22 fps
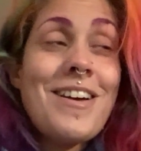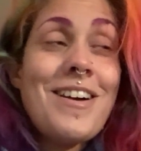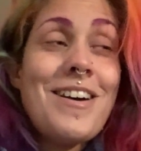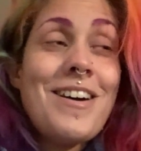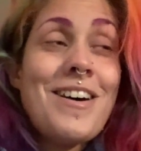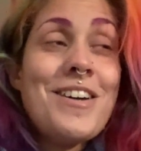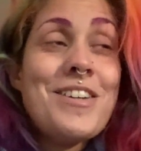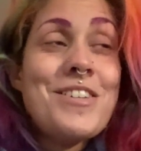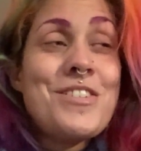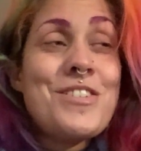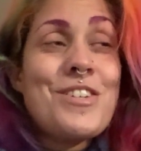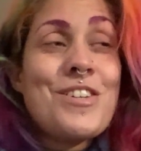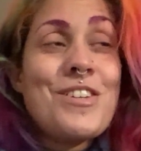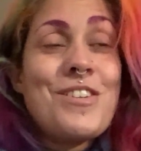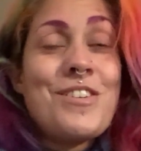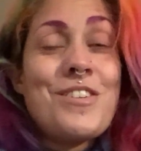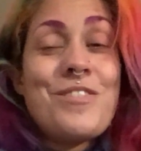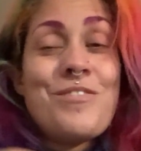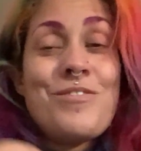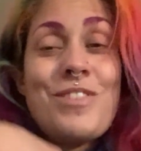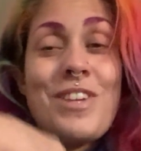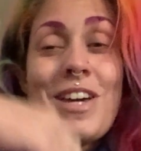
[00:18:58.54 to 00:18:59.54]
I'll shut
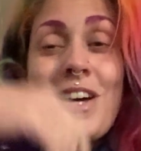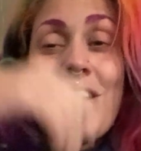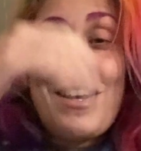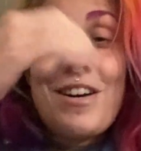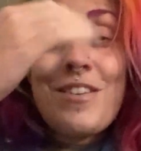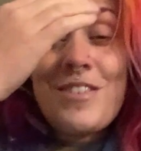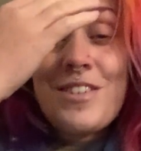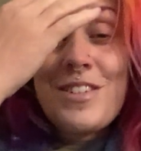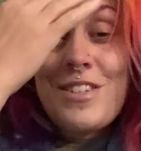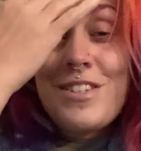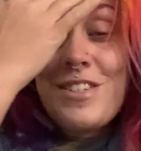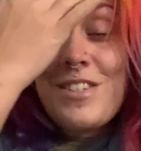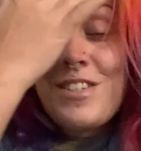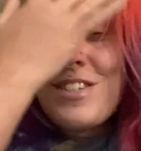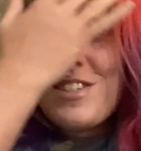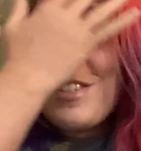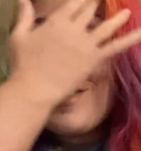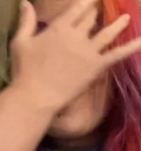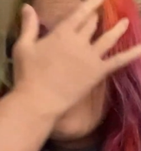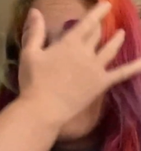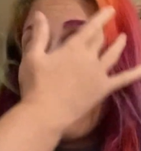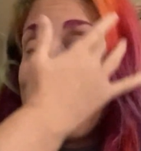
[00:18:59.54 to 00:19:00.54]
up now and
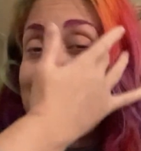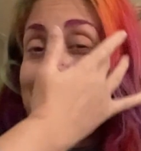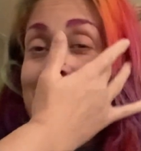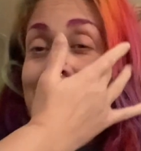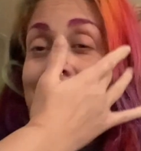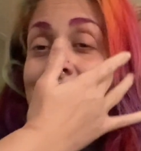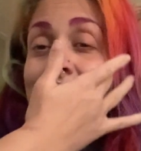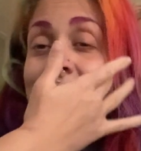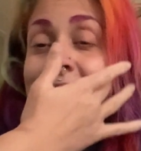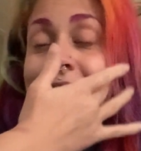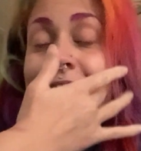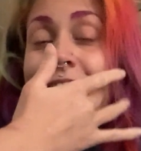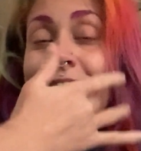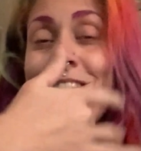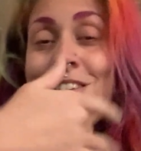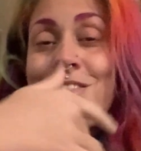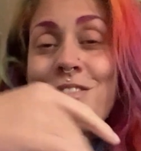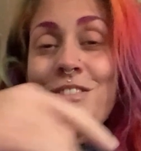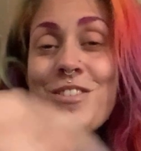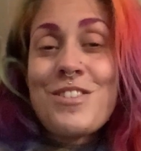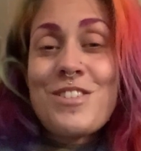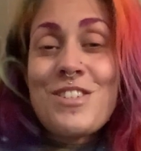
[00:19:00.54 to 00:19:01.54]
just
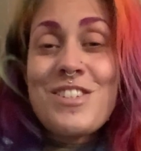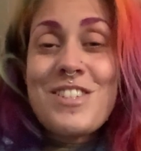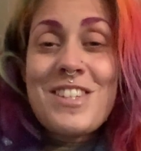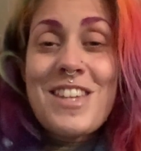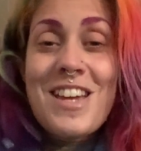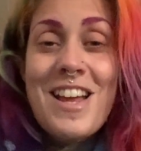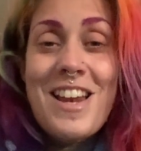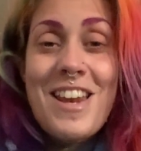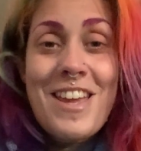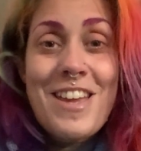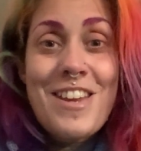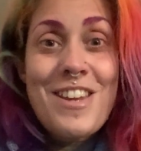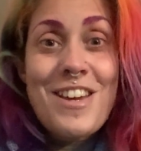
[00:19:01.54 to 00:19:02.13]
watch the telly, and